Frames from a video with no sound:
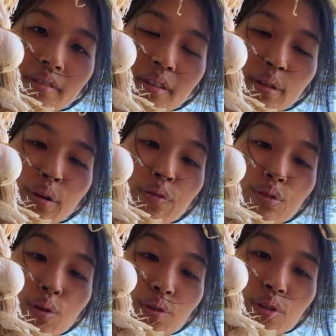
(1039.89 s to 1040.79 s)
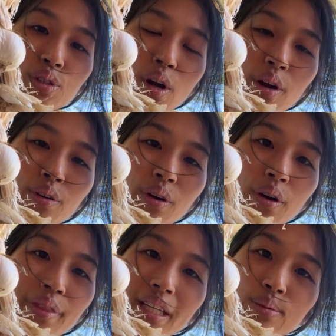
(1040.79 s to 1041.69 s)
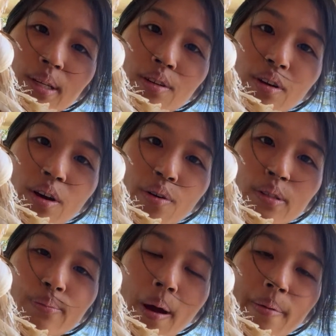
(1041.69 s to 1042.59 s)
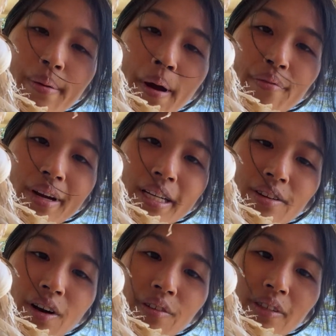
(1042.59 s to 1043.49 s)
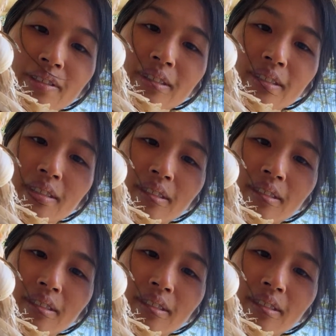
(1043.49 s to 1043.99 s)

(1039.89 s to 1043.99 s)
When the shoulders are grown, that's when you know it's probably about ready to harvest.